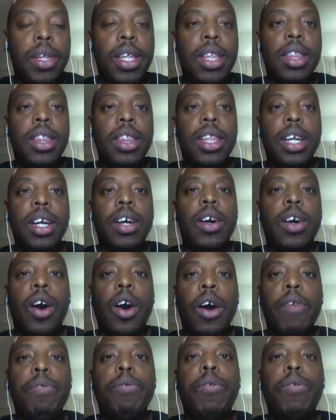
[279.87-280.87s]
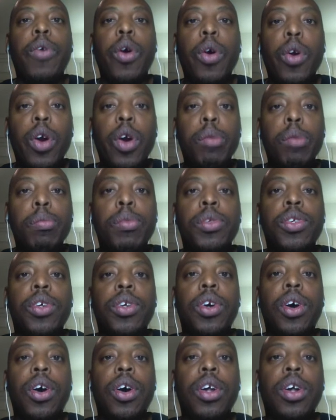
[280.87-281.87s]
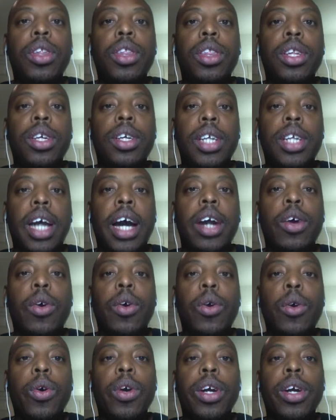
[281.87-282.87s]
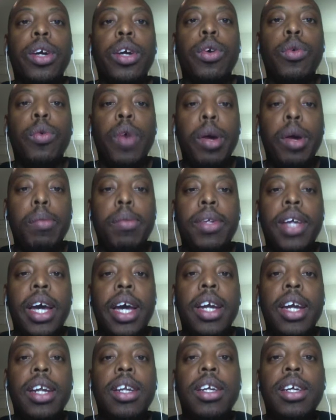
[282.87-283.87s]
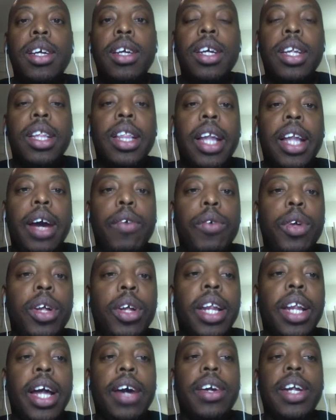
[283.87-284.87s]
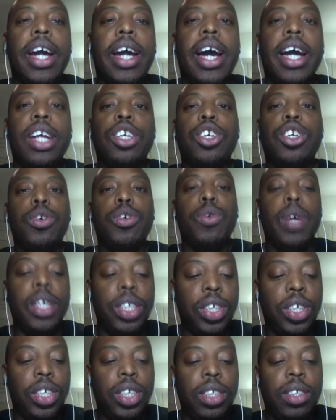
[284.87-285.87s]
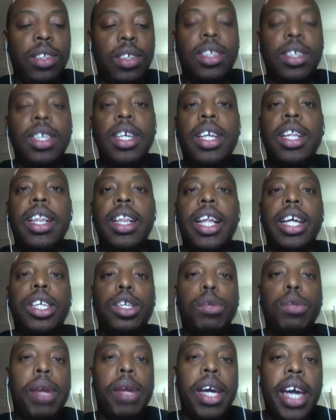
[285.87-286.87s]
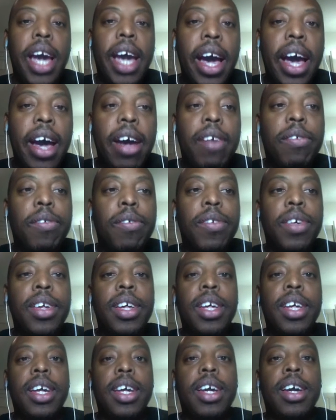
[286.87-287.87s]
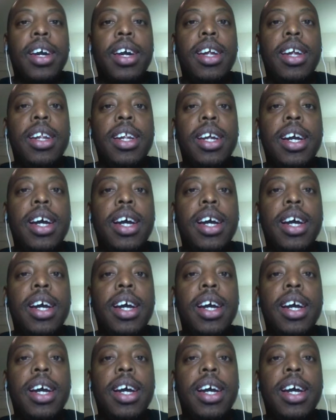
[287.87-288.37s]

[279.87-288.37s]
there are forums on the .org website that will allow you to ask your questions that you may have and